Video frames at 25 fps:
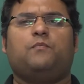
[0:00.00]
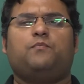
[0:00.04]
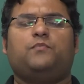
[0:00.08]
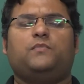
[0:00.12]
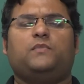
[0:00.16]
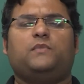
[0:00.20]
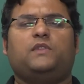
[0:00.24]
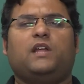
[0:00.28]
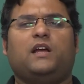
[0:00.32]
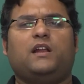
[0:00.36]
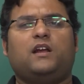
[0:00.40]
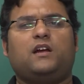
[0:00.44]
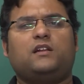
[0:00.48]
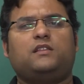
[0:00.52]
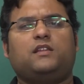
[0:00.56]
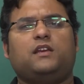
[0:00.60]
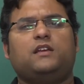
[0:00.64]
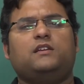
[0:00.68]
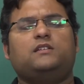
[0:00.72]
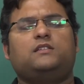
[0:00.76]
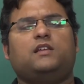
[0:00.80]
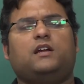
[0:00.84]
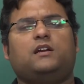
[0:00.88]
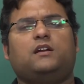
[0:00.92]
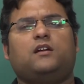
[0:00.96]
there are
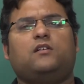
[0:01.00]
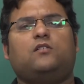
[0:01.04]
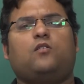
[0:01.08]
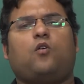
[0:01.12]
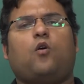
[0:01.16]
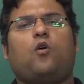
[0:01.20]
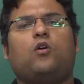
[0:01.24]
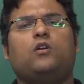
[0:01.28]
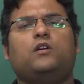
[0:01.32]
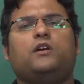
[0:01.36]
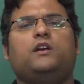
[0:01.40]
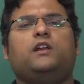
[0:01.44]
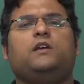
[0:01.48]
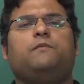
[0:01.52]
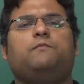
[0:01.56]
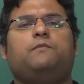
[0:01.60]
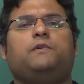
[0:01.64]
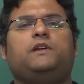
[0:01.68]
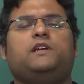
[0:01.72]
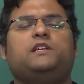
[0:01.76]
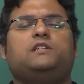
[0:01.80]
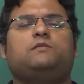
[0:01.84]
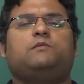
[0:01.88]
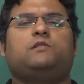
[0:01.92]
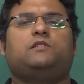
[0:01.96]
things that are already
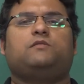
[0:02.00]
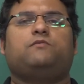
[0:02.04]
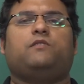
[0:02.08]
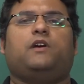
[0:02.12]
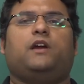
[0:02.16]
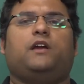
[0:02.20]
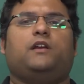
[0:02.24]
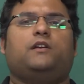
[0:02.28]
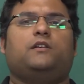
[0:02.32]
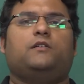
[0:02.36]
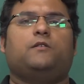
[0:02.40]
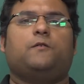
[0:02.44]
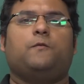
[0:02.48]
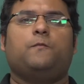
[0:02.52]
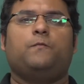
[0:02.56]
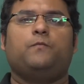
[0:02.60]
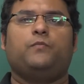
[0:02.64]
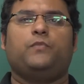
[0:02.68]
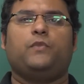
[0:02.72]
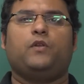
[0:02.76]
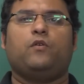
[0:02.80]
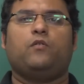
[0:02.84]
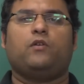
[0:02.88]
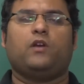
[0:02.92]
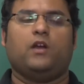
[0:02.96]
pre-specified,
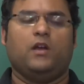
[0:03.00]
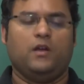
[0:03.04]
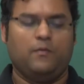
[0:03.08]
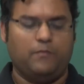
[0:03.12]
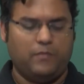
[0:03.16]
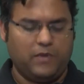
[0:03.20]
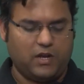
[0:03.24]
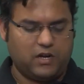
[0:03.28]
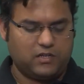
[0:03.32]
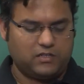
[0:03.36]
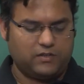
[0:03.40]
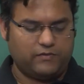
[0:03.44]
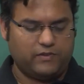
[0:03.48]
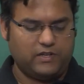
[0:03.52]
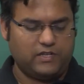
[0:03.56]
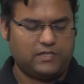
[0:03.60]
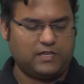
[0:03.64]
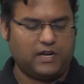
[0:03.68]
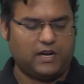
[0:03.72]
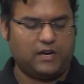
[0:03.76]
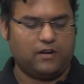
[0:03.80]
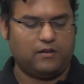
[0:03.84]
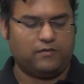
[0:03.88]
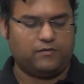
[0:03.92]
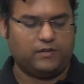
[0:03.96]
okay, because of these
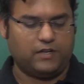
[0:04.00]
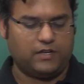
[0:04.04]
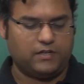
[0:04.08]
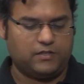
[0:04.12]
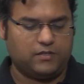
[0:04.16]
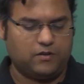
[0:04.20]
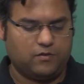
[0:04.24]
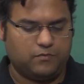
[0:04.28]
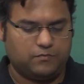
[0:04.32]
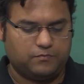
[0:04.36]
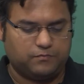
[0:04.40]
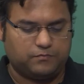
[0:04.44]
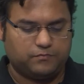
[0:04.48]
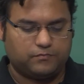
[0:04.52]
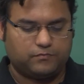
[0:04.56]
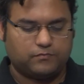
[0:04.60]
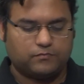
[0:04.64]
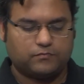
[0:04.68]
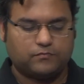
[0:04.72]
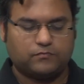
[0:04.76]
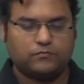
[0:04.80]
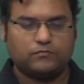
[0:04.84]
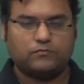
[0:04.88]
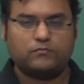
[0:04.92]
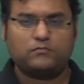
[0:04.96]
kind of things. So
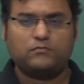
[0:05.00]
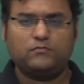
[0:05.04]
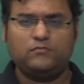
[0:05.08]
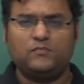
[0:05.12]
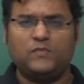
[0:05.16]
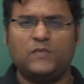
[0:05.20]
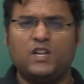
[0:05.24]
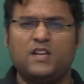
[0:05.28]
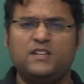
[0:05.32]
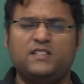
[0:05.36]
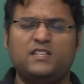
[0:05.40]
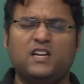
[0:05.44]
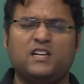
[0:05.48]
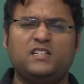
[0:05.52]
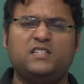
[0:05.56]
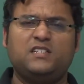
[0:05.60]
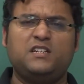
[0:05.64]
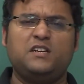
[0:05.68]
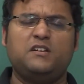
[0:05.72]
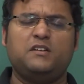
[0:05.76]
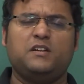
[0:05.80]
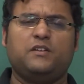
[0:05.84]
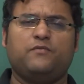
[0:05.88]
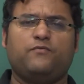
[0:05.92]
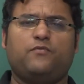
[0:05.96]
such
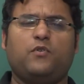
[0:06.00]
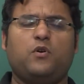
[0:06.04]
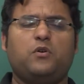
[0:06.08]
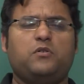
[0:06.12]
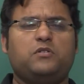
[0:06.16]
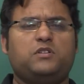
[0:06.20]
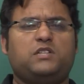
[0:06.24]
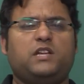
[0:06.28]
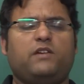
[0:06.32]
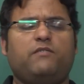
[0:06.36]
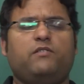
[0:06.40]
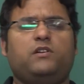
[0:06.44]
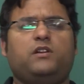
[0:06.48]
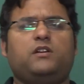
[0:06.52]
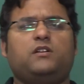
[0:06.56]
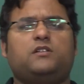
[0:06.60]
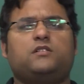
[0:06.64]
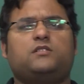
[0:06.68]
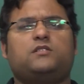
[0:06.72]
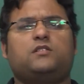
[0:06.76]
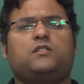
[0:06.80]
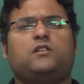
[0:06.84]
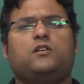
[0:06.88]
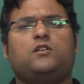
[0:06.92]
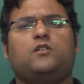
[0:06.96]
children, 4 to 7
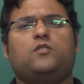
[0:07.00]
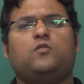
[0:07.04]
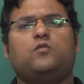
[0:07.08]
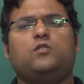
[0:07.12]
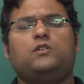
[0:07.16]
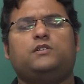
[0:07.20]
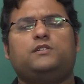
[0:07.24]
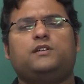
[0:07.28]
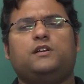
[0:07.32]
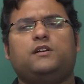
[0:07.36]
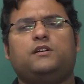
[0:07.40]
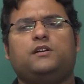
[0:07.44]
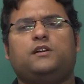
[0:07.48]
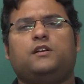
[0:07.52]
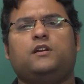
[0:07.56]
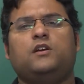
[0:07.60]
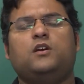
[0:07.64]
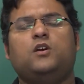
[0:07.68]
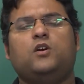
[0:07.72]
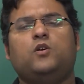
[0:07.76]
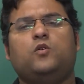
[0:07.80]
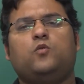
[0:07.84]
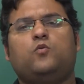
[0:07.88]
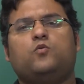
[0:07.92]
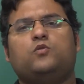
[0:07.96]
years old children
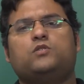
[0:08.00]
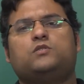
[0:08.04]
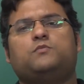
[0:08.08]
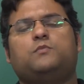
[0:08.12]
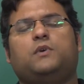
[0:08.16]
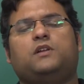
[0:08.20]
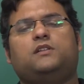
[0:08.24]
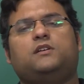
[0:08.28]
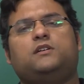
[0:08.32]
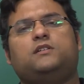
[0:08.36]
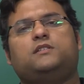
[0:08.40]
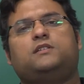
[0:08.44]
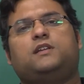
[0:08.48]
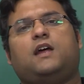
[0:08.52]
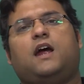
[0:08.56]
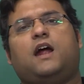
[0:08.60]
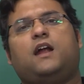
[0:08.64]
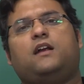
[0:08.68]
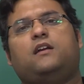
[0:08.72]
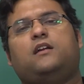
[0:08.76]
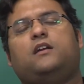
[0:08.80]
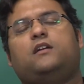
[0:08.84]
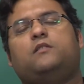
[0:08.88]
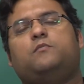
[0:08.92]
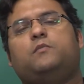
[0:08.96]
whose mothers
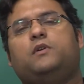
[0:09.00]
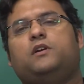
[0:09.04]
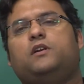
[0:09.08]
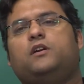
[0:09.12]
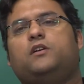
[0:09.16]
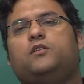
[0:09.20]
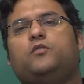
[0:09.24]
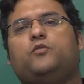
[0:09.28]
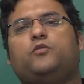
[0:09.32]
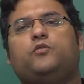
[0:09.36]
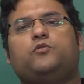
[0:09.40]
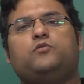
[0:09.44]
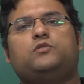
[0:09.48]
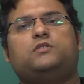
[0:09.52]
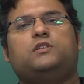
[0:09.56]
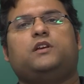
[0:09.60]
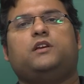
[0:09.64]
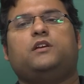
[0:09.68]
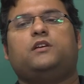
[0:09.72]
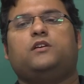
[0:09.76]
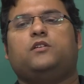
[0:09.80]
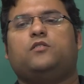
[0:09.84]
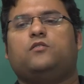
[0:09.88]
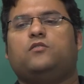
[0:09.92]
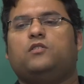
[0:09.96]
had admitted to
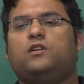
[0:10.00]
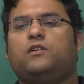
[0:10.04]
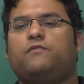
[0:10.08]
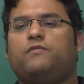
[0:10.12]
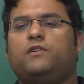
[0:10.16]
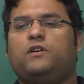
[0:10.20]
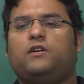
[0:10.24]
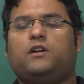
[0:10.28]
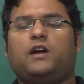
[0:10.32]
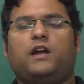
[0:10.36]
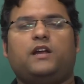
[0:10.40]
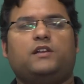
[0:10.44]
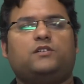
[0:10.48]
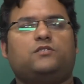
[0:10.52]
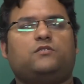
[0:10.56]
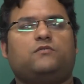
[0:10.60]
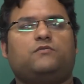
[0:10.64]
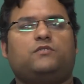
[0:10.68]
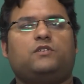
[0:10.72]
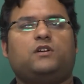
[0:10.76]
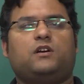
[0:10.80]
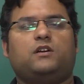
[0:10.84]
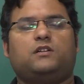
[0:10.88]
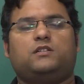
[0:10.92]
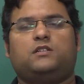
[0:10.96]
using different kinds of
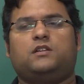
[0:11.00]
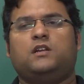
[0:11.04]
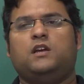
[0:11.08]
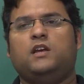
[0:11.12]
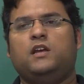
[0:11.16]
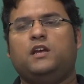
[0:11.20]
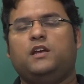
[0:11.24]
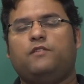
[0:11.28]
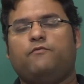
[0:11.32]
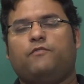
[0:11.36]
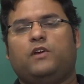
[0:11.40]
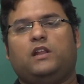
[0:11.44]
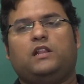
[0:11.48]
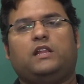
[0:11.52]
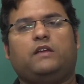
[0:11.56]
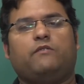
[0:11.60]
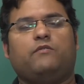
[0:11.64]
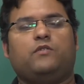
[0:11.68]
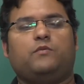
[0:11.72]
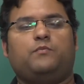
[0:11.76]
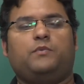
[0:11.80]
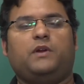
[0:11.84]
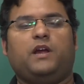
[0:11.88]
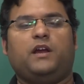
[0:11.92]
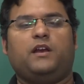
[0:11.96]
drugs when they
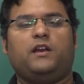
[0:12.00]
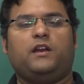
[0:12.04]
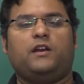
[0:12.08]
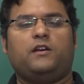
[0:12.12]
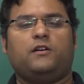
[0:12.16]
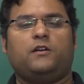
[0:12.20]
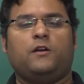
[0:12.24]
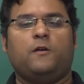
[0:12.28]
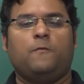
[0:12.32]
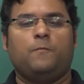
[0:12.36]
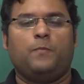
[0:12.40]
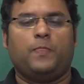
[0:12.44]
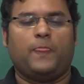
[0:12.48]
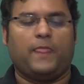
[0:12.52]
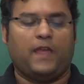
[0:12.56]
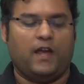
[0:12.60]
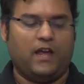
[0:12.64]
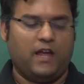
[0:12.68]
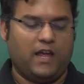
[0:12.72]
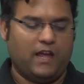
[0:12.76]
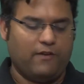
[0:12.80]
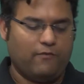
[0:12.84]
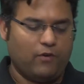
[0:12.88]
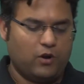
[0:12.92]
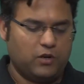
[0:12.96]
were pregnant,
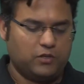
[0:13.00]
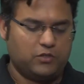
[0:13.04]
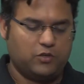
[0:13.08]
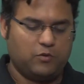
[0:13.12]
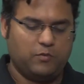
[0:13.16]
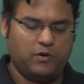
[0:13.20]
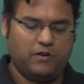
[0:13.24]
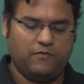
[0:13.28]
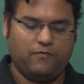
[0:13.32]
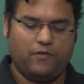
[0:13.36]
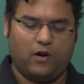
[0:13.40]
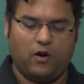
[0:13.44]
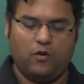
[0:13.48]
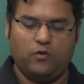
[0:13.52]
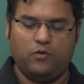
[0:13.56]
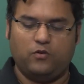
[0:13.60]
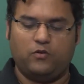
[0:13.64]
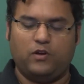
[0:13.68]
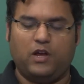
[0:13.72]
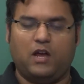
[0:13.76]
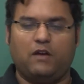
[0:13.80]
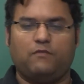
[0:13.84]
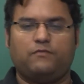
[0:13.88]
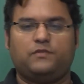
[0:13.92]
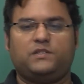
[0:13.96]
have also been found to
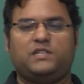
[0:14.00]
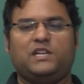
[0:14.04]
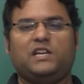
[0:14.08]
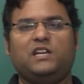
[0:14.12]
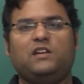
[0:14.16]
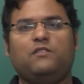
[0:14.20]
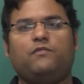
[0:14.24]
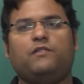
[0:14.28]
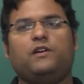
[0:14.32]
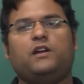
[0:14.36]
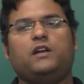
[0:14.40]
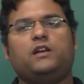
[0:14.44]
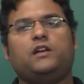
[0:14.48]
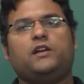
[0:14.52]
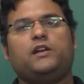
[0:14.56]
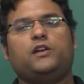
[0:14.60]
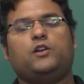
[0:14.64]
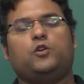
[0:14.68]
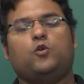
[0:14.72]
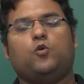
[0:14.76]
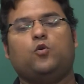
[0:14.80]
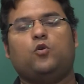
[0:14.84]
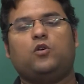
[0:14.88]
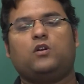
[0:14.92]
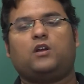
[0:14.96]
have significantly
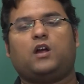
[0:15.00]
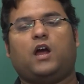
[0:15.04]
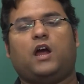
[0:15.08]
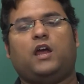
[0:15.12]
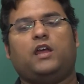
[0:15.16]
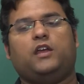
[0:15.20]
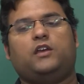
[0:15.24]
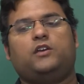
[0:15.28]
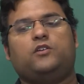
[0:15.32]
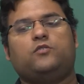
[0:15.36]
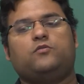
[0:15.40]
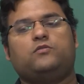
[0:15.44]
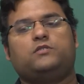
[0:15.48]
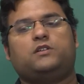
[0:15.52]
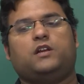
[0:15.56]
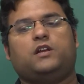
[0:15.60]
lower IQs